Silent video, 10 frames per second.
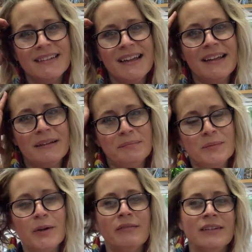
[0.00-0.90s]
um,
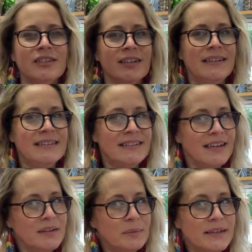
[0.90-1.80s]
we're having a Chinese
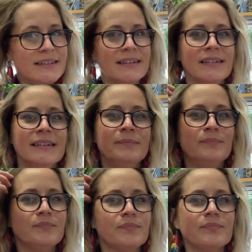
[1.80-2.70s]
takeaway tonight
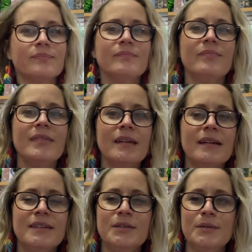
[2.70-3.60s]

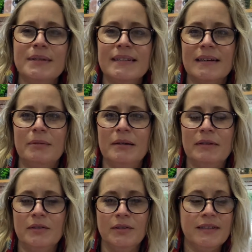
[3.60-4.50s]
to celebrate my
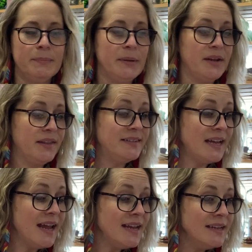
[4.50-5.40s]
daughter's
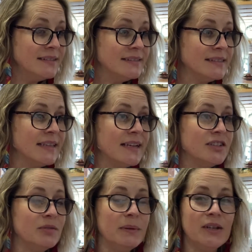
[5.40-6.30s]
birthday, so that
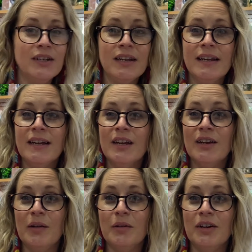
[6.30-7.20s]
should be good.
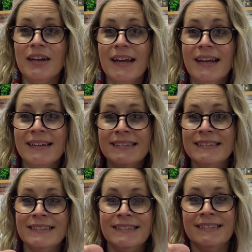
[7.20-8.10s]
No cooking.
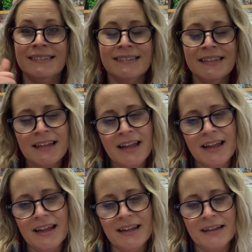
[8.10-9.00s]

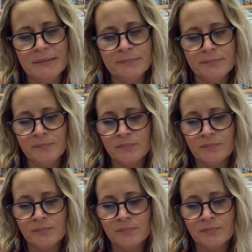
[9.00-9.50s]
Um